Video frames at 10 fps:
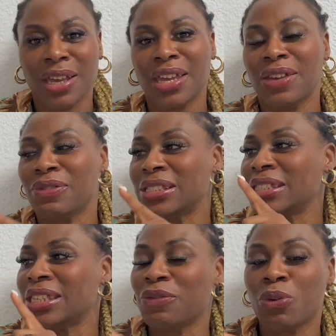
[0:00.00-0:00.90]
If it's
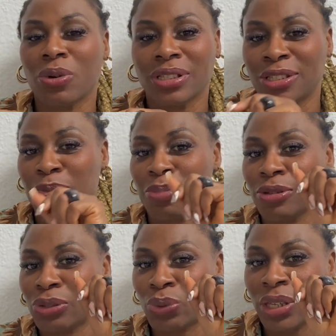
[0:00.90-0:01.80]
giving what it's
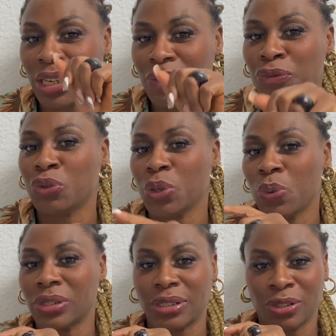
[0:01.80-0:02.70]
supposed to give, doing
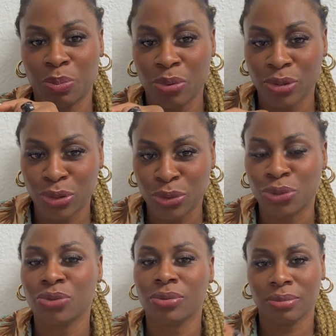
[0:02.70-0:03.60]
what it's supposed to
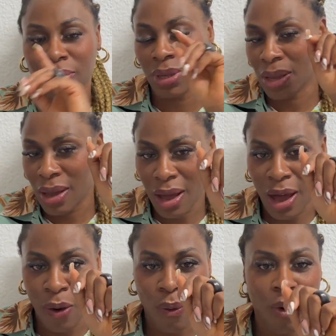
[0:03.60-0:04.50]
do,
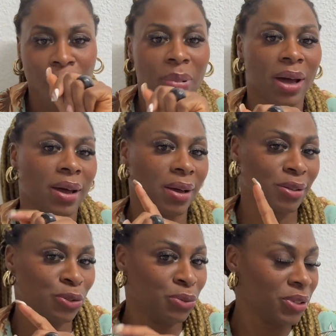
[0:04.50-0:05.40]
I'll come back
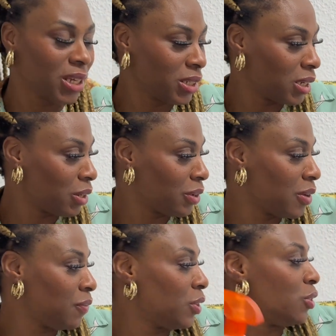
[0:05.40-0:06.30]
to do that in another
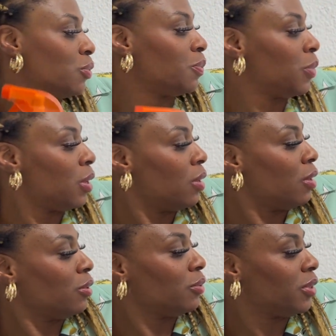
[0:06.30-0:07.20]
video.
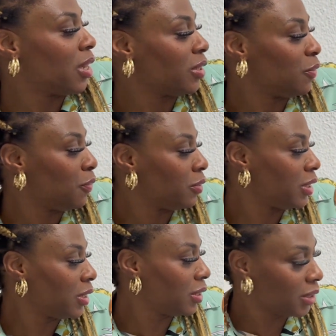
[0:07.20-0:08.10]
So that's it for
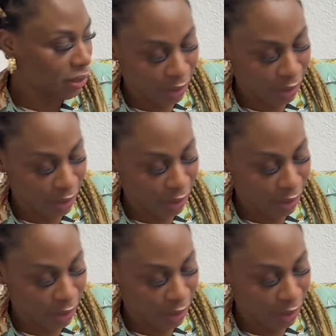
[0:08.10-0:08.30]
this.